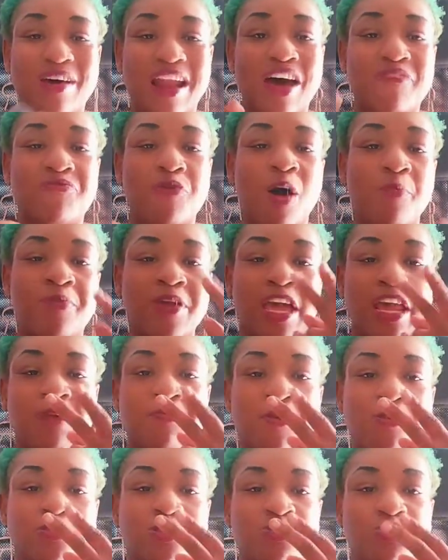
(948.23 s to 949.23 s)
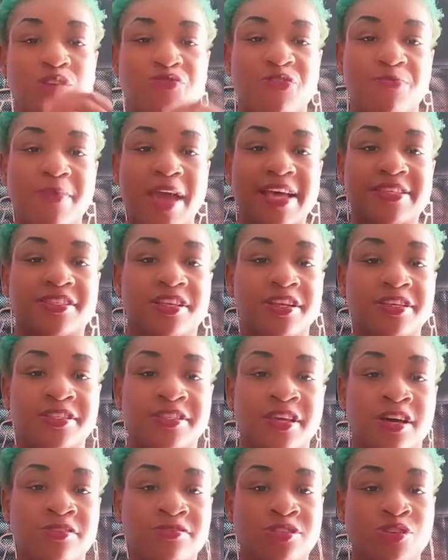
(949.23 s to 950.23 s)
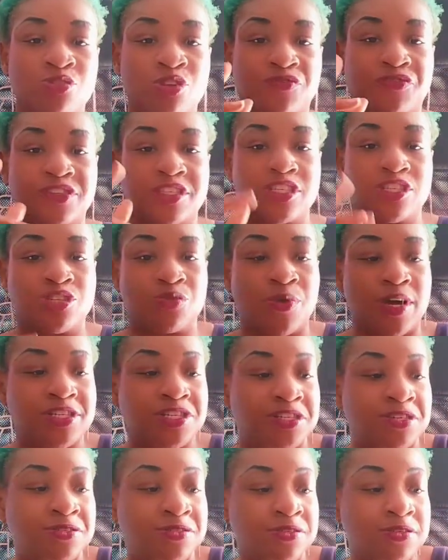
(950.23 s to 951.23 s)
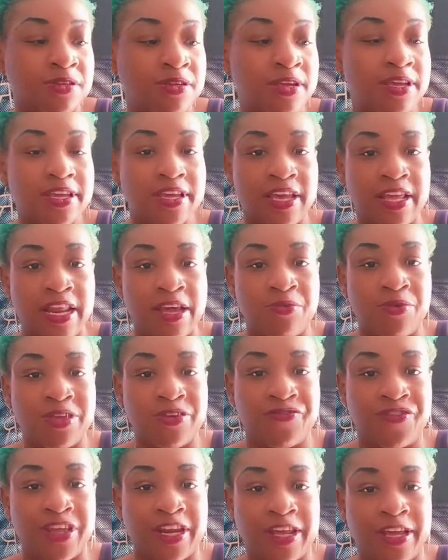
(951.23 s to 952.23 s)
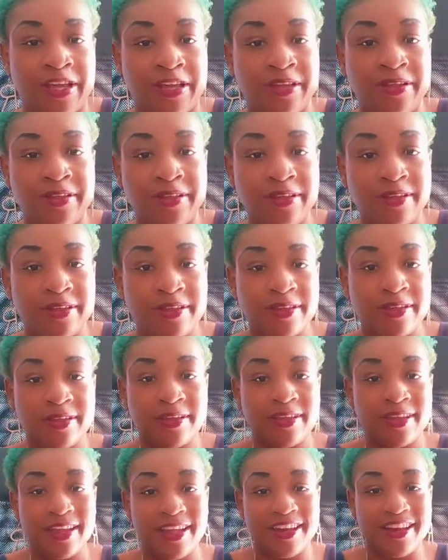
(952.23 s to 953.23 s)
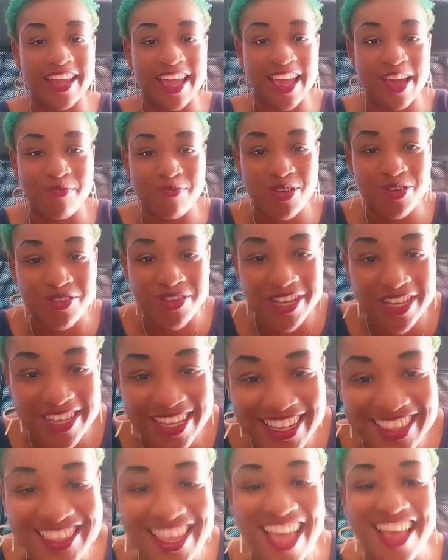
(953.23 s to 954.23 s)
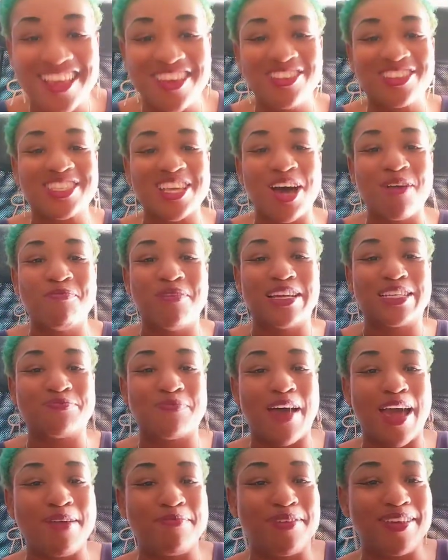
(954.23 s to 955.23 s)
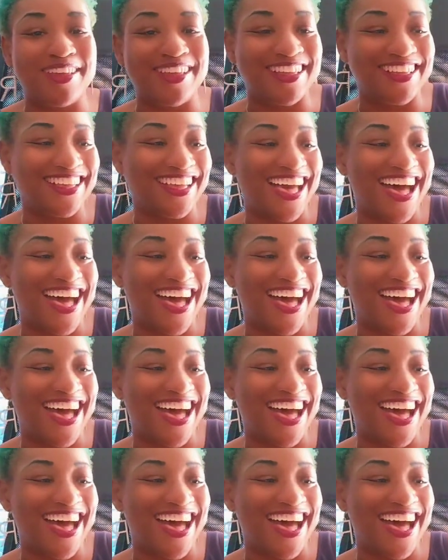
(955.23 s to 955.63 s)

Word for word: but I, am picking up on two different masculines, though. Two different situations. Get in where you fit in. Damn, you good. Thank you so much, baby.